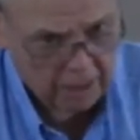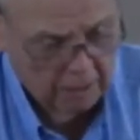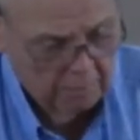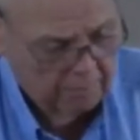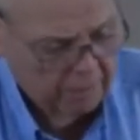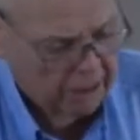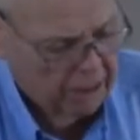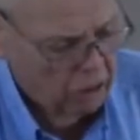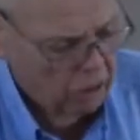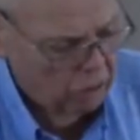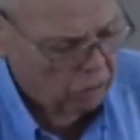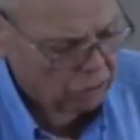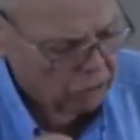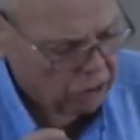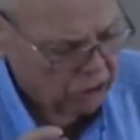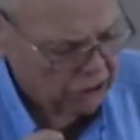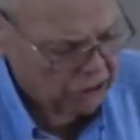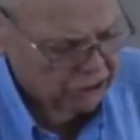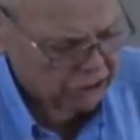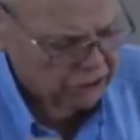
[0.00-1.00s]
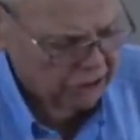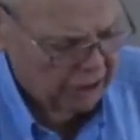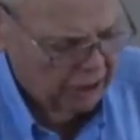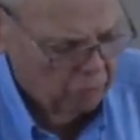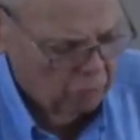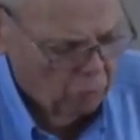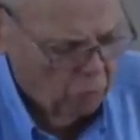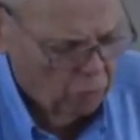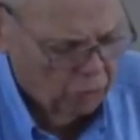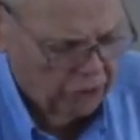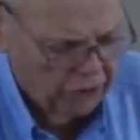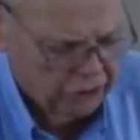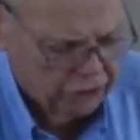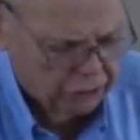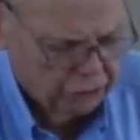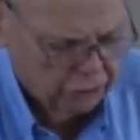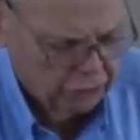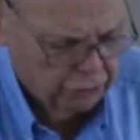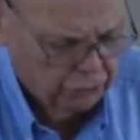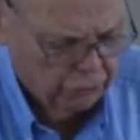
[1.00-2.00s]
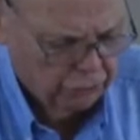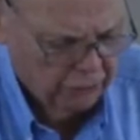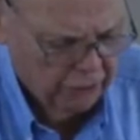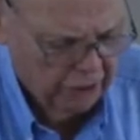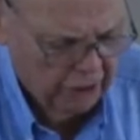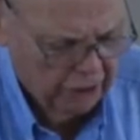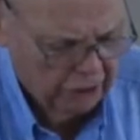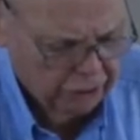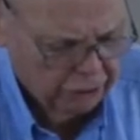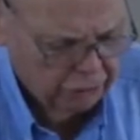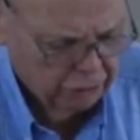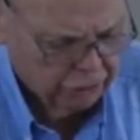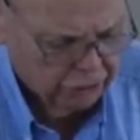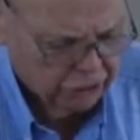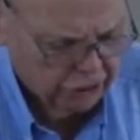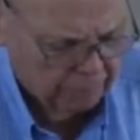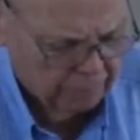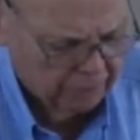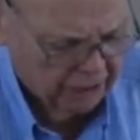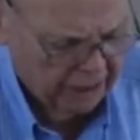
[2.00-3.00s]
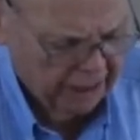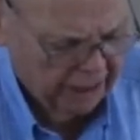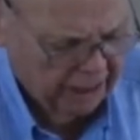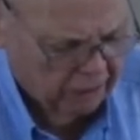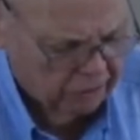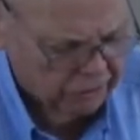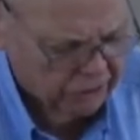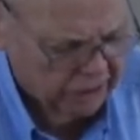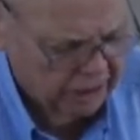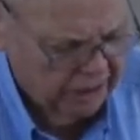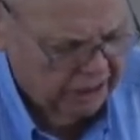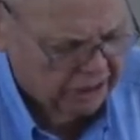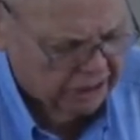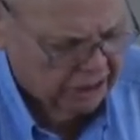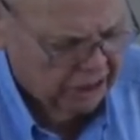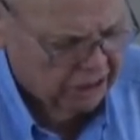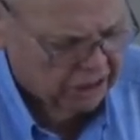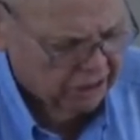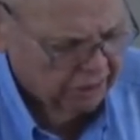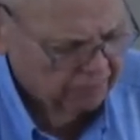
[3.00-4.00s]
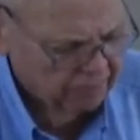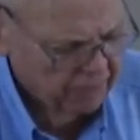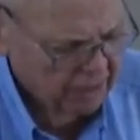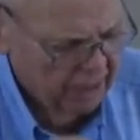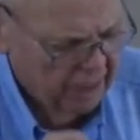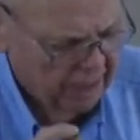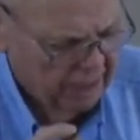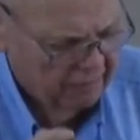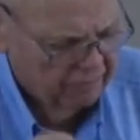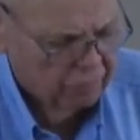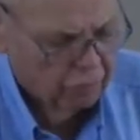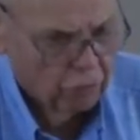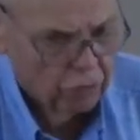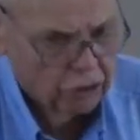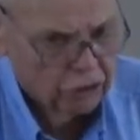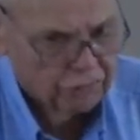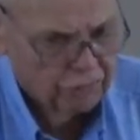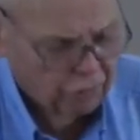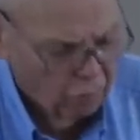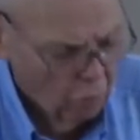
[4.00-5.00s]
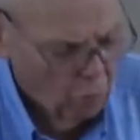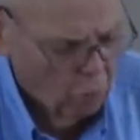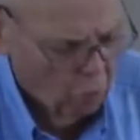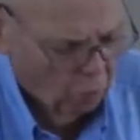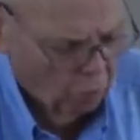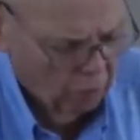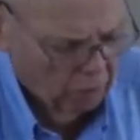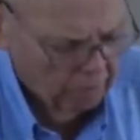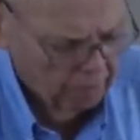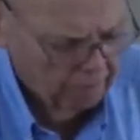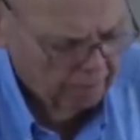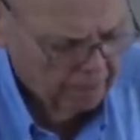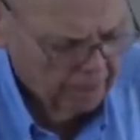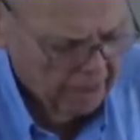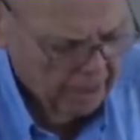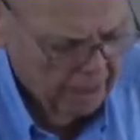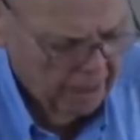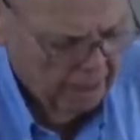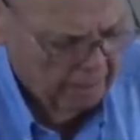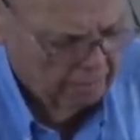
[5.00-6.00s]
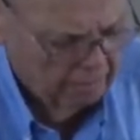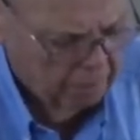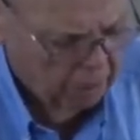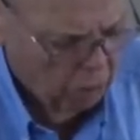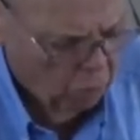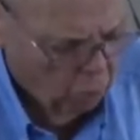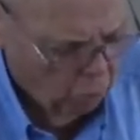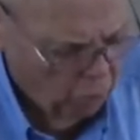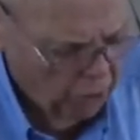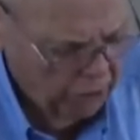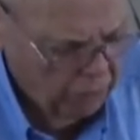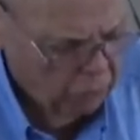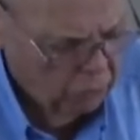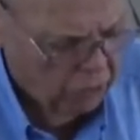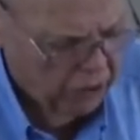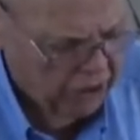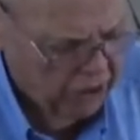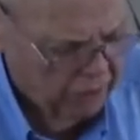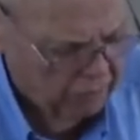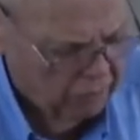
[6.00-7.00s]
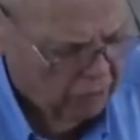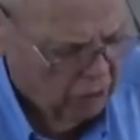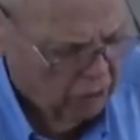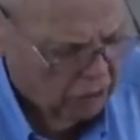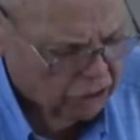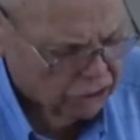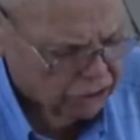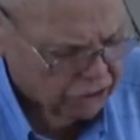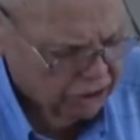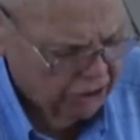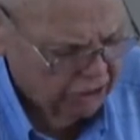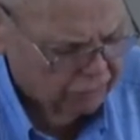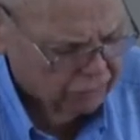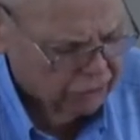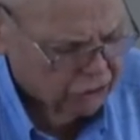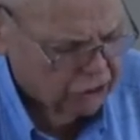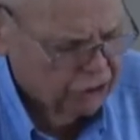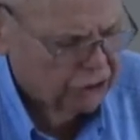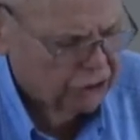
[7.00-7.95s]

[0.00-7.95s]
because, listen, they wanted to do something else. And he says in verse 4 But we will give ourselves